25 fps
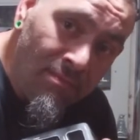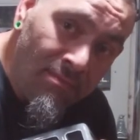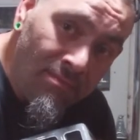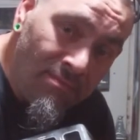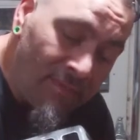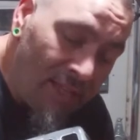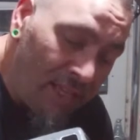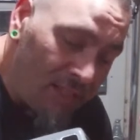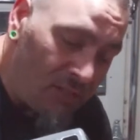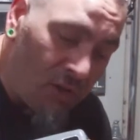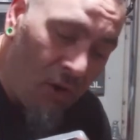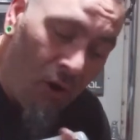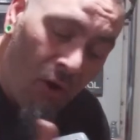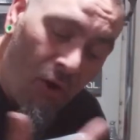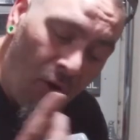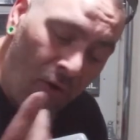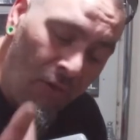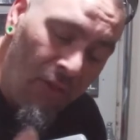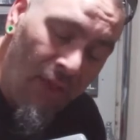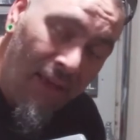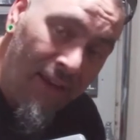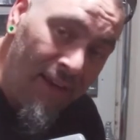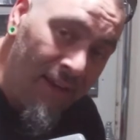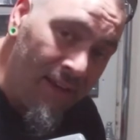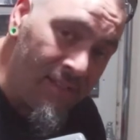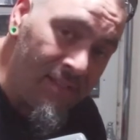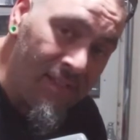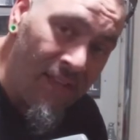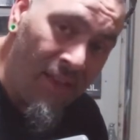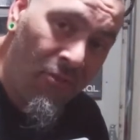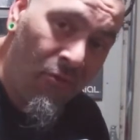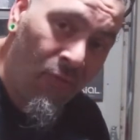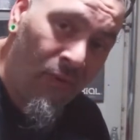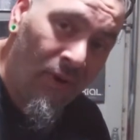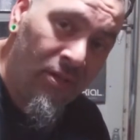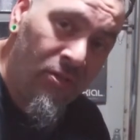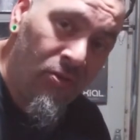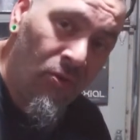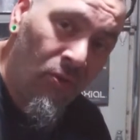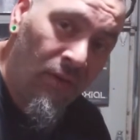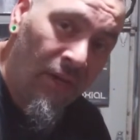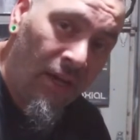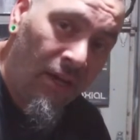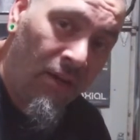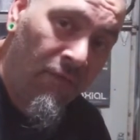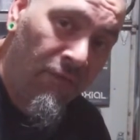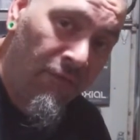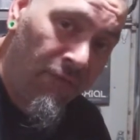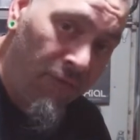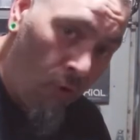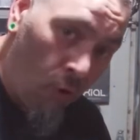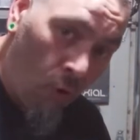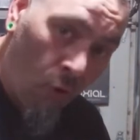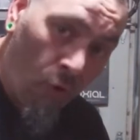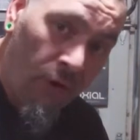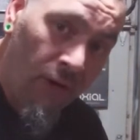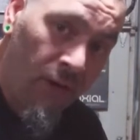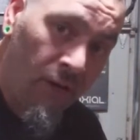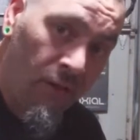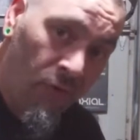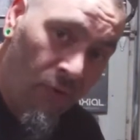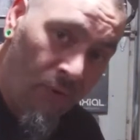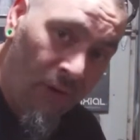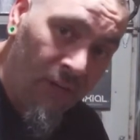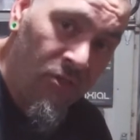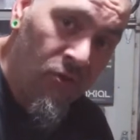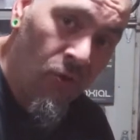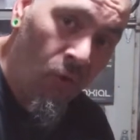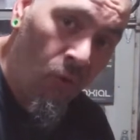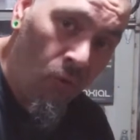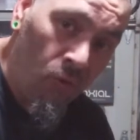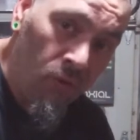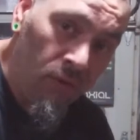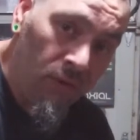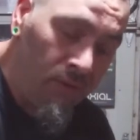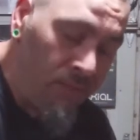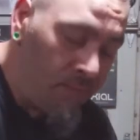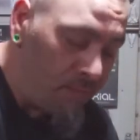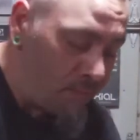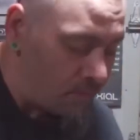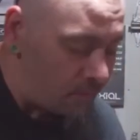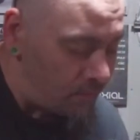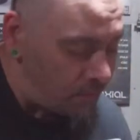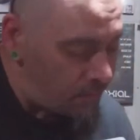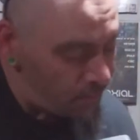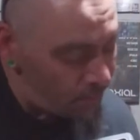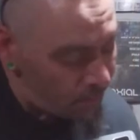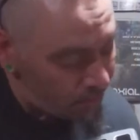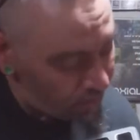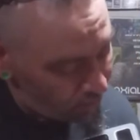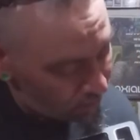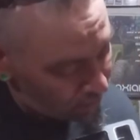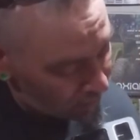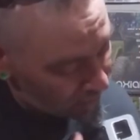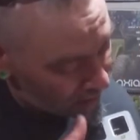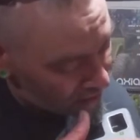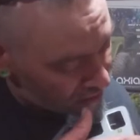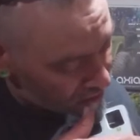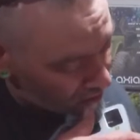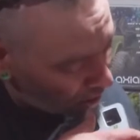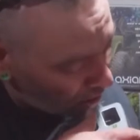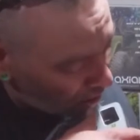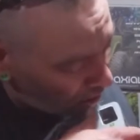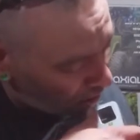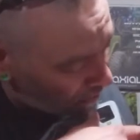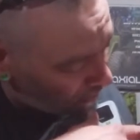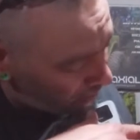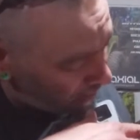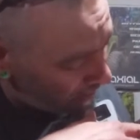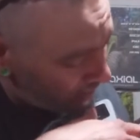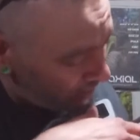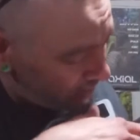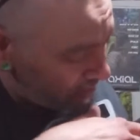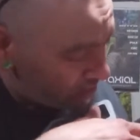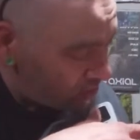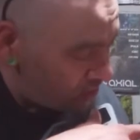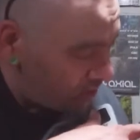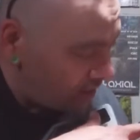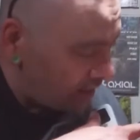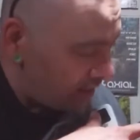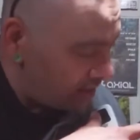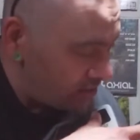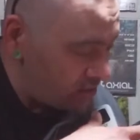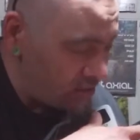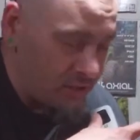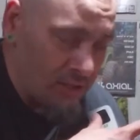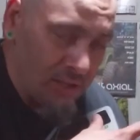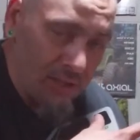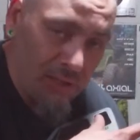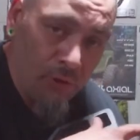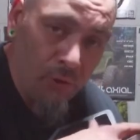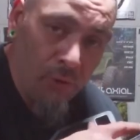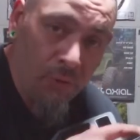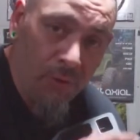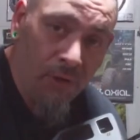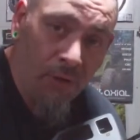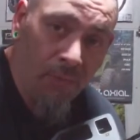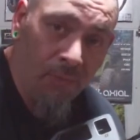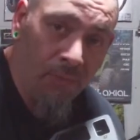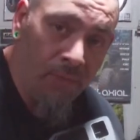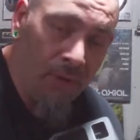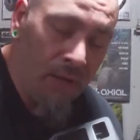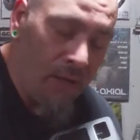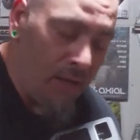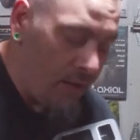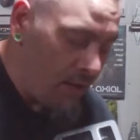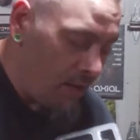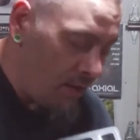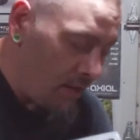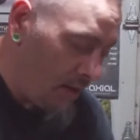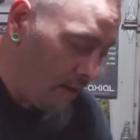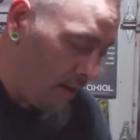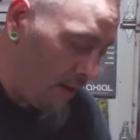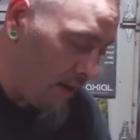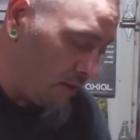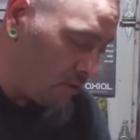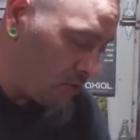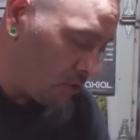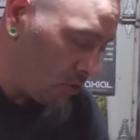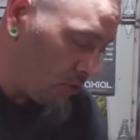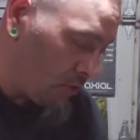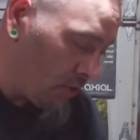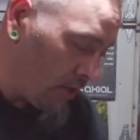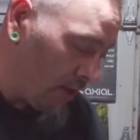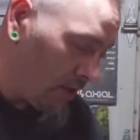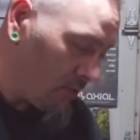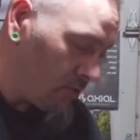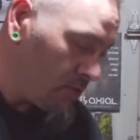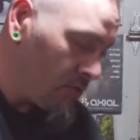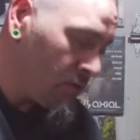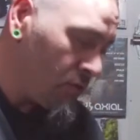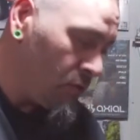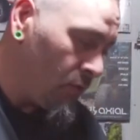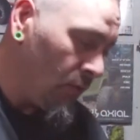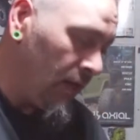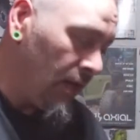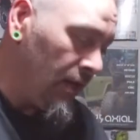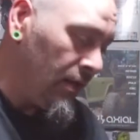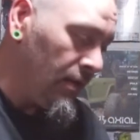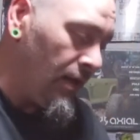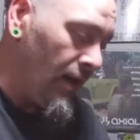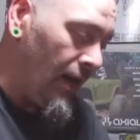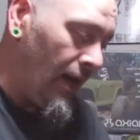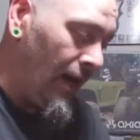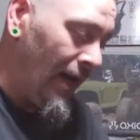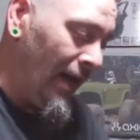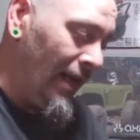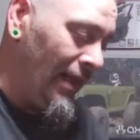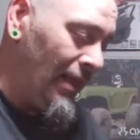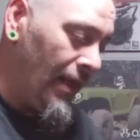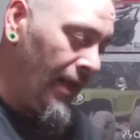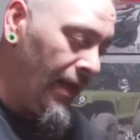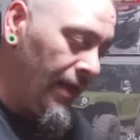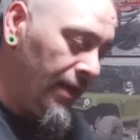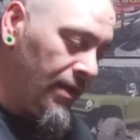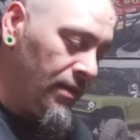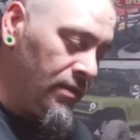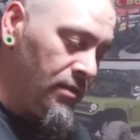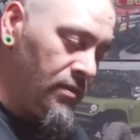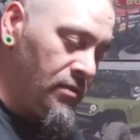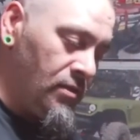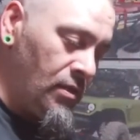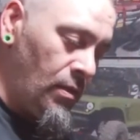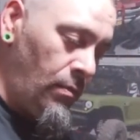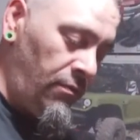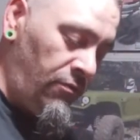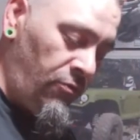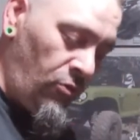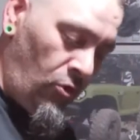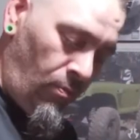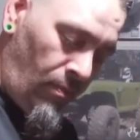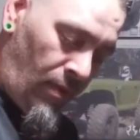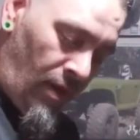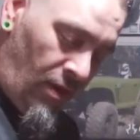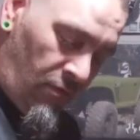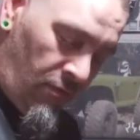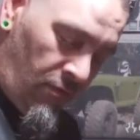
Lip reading: That's all that is, that threshold, that flooring threshold. That's all that is, you guys. It's aluminum. It turned out sweet. I like it. Some of you may